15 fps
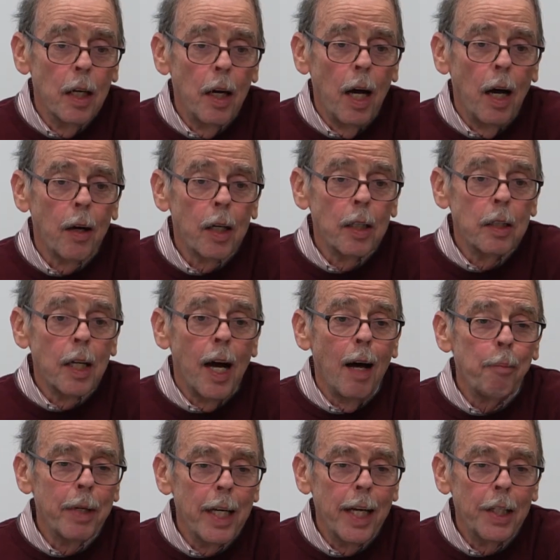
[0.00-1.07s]
uh,
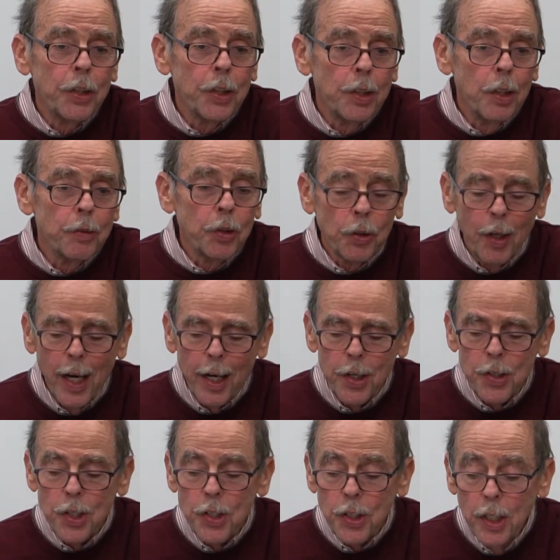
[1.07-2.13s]
combination of
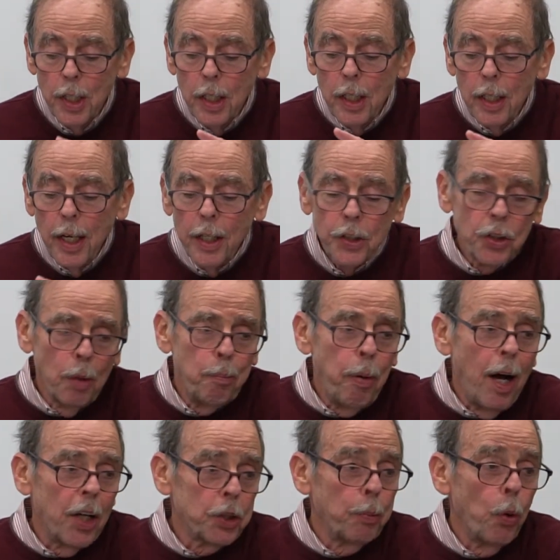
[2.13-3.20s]
strategies and some
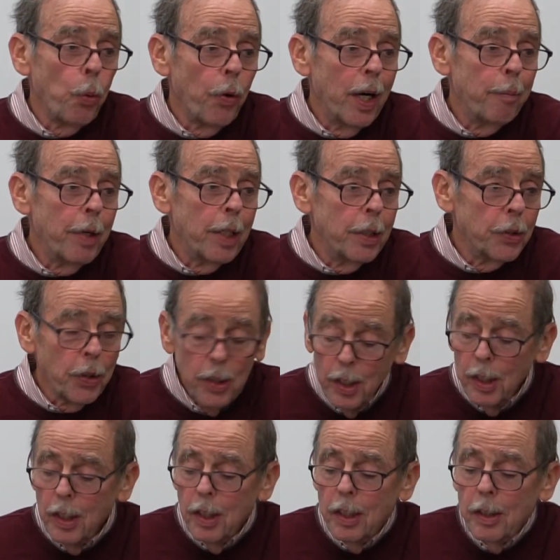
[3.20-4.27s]
possible remedies.
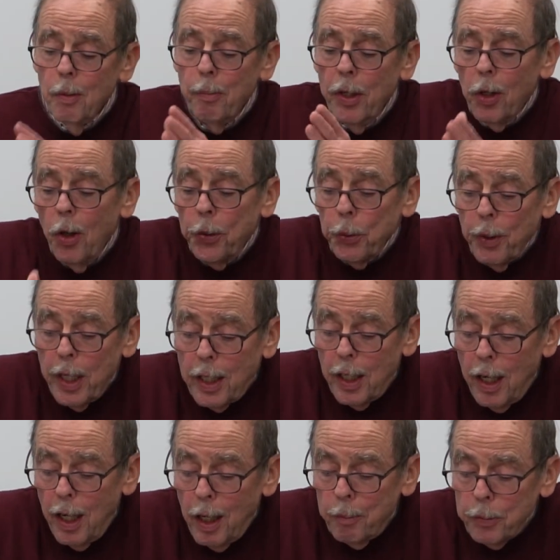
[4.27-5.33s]
And the middle three
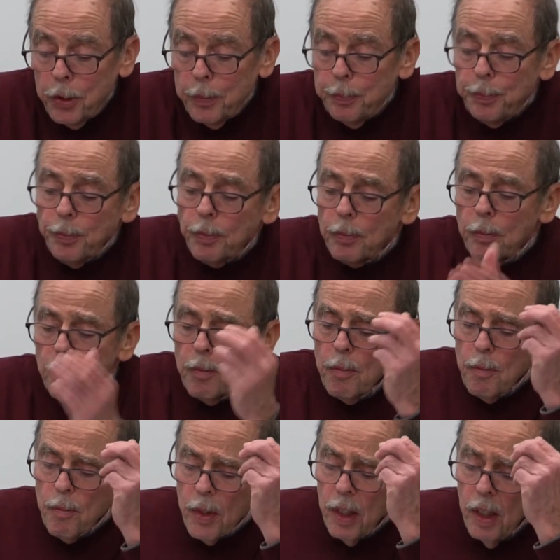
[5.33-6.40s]
columns
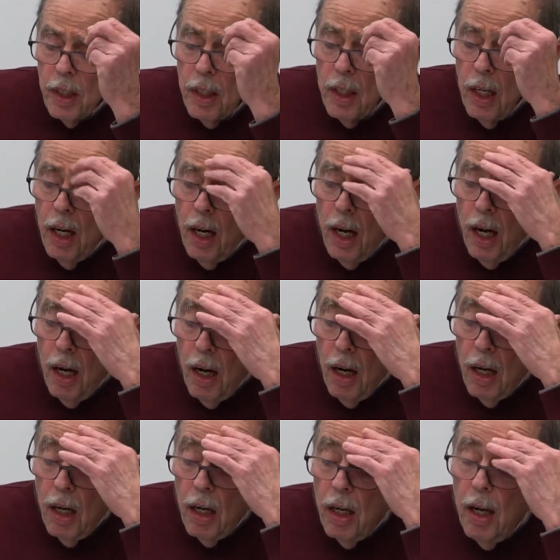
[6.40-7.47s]
uh,
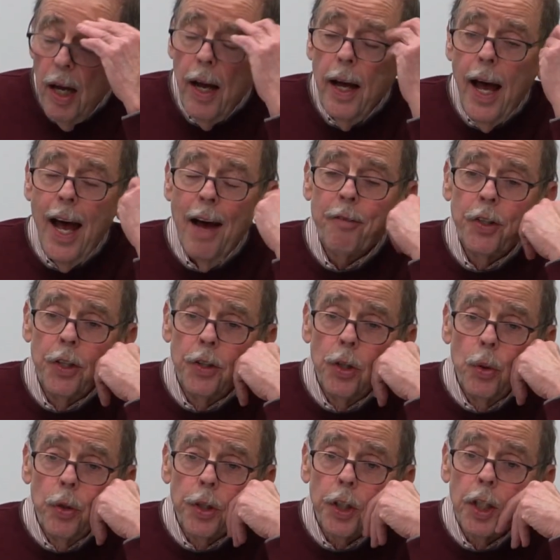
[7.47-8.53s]
have to
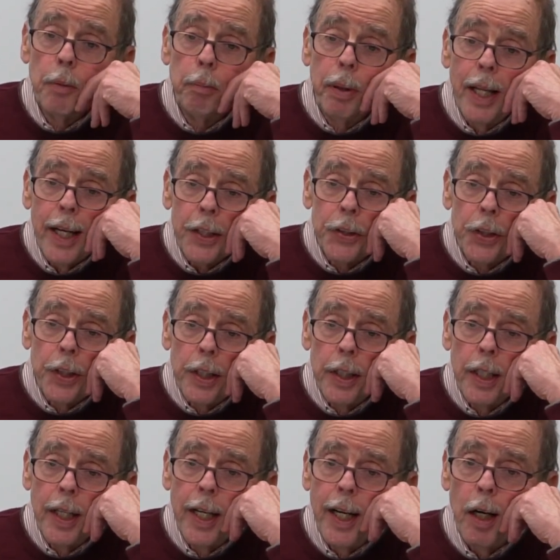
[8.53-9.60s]
do with
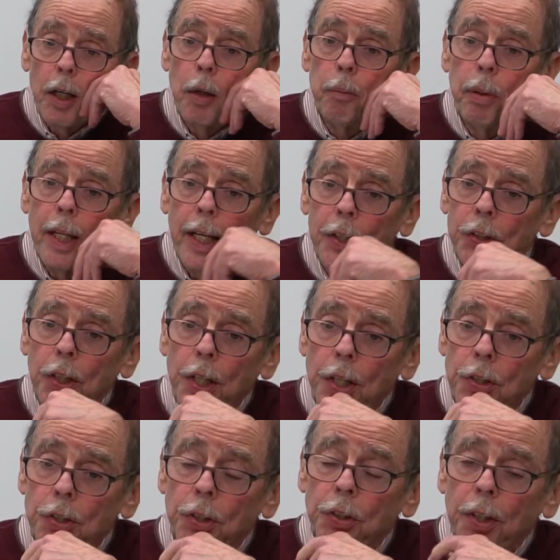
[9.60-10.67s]
complexity and how complexity
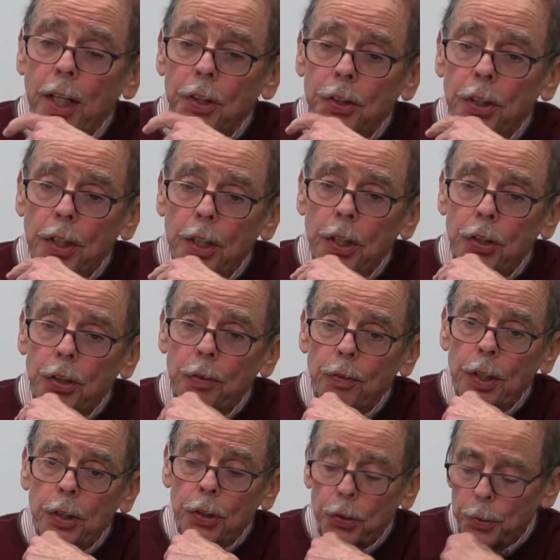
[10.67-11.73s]
is addressed at each of
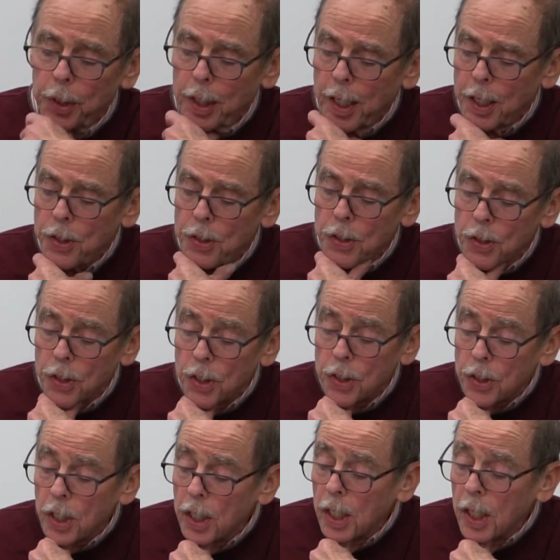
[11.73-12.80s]
these three
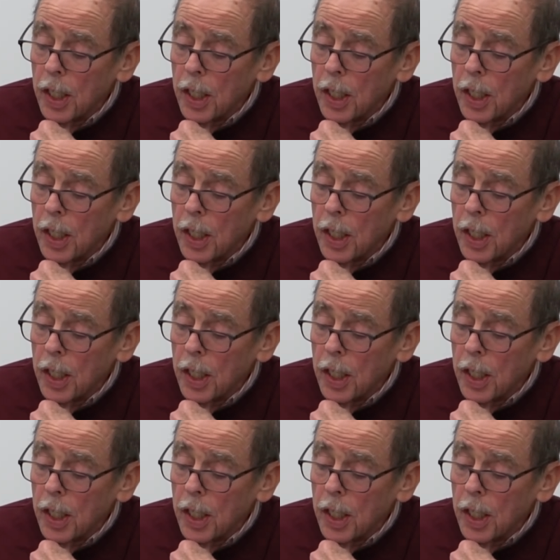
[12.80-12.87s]
agencies